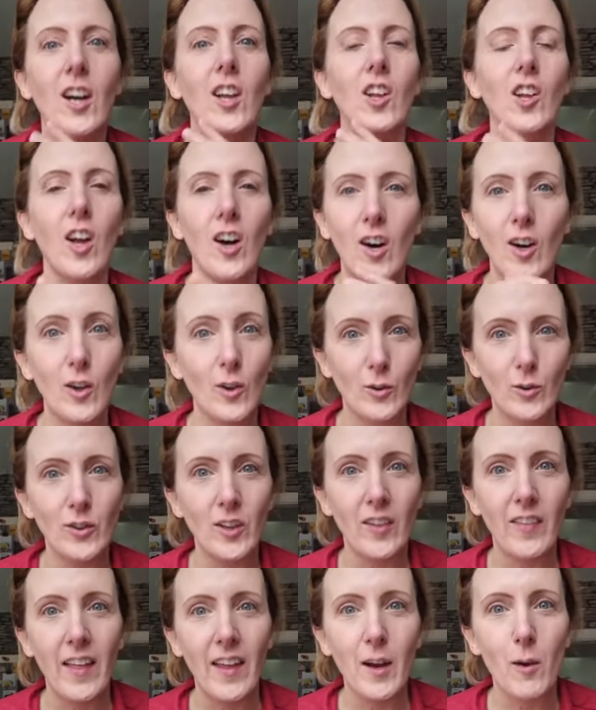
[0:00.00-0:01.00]
a lot
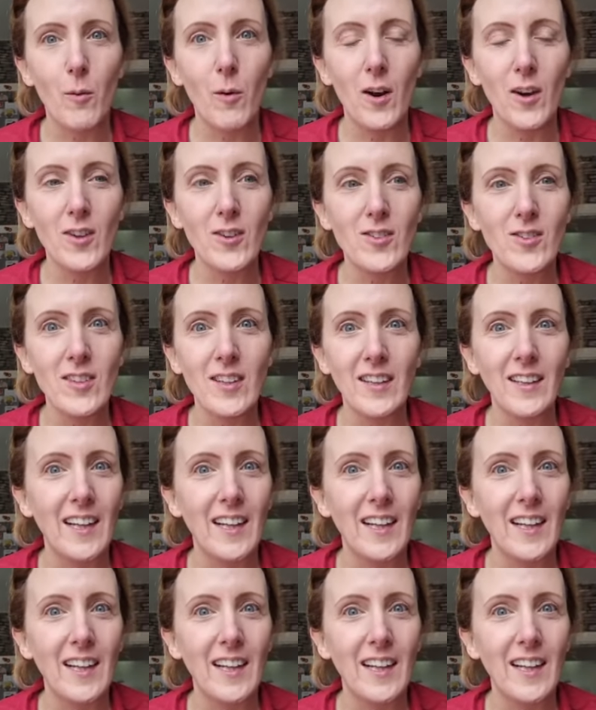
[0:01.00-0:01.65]
older than I was.